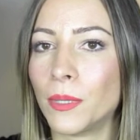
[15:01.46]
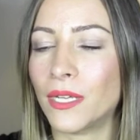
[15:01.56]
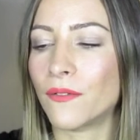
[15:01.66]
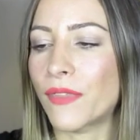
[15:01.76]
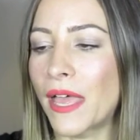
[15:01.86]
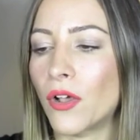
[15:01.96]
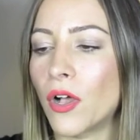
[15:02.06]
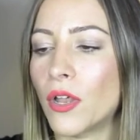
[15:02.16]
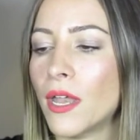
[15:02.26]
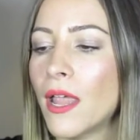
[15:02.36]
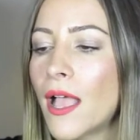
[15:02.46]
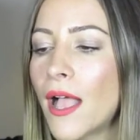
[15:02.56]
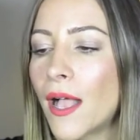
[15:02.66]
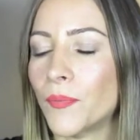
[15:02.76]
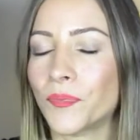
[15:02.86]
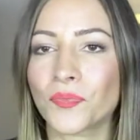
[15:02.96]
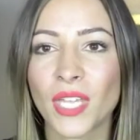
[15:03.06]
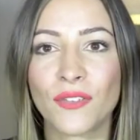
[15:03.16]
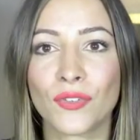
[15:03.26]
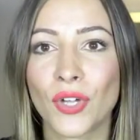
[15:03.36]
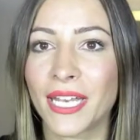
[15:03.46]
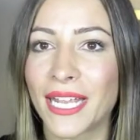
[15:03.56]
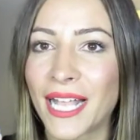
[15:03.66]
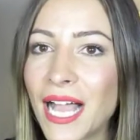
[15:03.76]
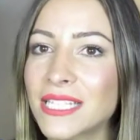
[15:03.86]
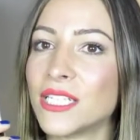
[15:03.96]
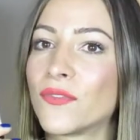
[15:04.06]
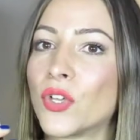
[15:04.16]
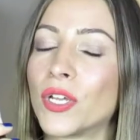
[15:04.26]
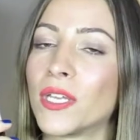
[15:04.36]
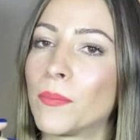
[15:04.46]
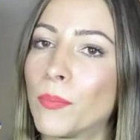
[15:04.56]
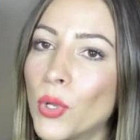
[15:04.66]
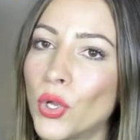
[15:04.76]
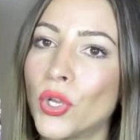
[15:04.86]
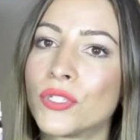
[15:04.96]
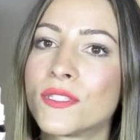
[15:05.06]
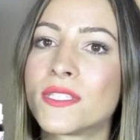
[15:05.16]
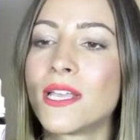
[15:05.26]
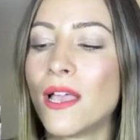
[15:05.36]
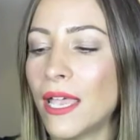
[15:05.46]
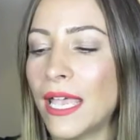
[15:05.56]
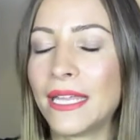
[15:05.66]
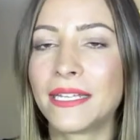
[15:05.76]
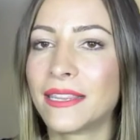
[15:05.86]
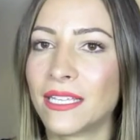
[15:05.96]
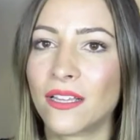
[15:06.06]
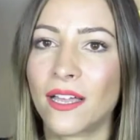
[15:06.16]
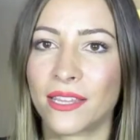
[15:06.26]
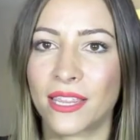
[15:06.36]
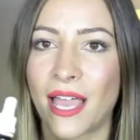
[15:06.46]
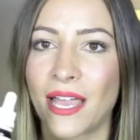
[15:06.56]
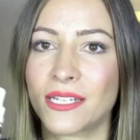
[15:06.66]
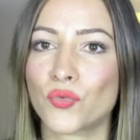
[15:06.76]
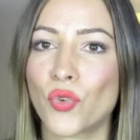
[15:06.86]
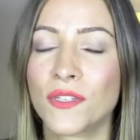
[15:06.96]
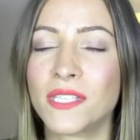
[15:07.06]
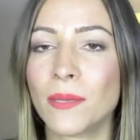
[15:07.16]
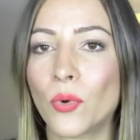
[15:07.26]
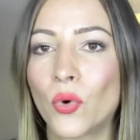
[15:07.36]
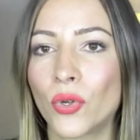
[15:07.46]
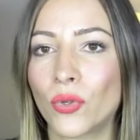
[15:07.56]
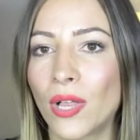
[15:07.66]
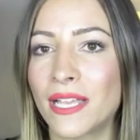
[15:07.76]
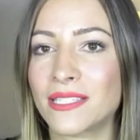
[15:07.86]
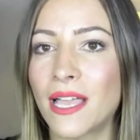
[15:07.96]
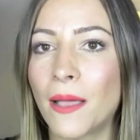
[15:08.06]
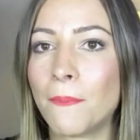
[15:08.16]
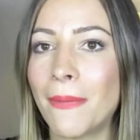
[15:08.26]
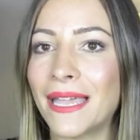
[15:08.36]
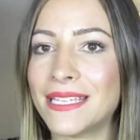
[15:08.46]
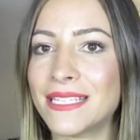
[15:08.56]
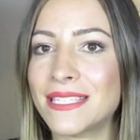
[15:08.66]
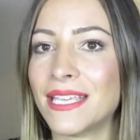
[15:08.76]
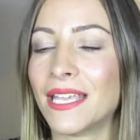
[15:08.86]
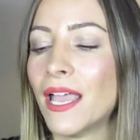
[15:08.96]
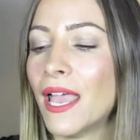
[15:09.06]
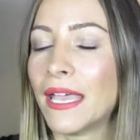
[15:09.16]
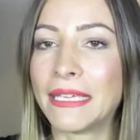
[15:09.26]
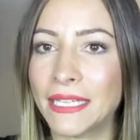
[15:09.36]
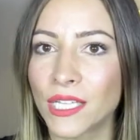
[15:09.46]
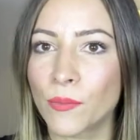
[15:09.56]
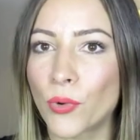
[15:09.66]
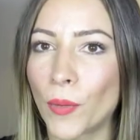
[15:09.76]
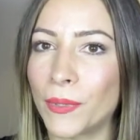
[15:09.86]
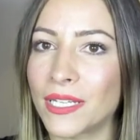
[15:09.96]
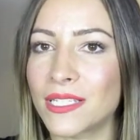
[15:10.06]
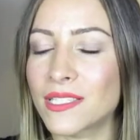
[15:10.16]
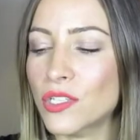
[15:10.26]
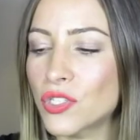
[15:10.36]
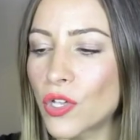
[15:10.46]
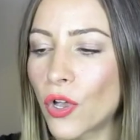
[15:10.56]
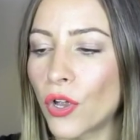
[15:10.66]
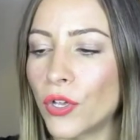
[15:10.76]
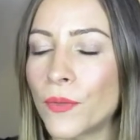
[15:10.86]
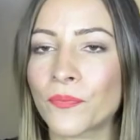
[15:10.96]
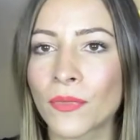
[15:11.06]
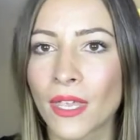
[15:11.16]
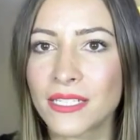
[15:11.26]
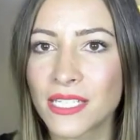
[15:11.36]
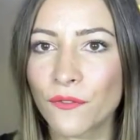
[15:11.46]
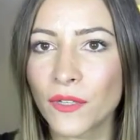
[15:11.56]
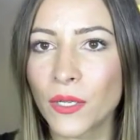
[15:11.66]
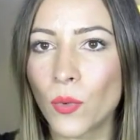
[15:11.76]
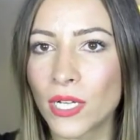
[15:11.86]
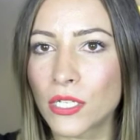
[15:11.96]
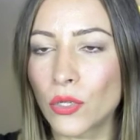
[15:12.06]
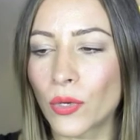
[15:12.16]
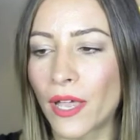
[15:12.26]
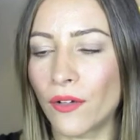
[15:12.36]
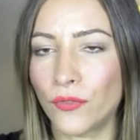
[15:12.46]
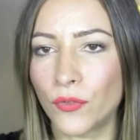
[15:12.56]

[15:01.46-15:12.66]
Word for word: bit of that on. Um, if you've got any cuts, if you've got any burns, anything like that, rosehip oil has amazing healing properties. So definitely one to look out